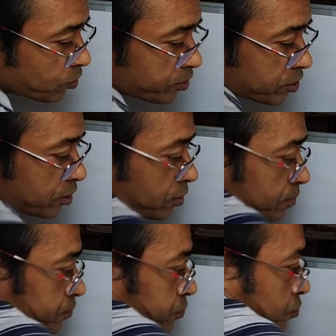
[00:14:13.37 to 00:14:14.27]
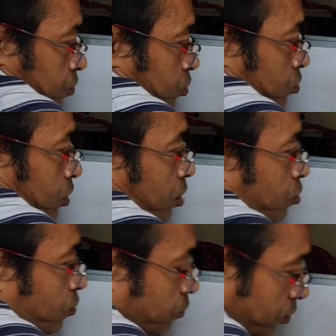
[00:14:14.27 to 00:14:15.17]
formation. So
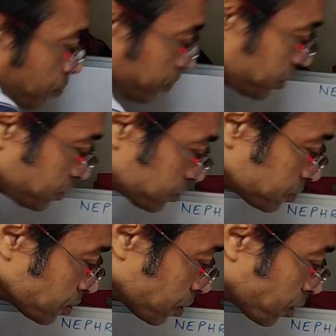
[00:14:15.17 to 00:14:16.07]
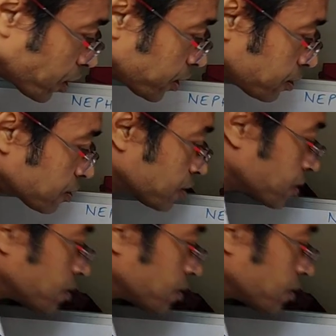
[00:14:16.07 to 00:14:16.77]
now please like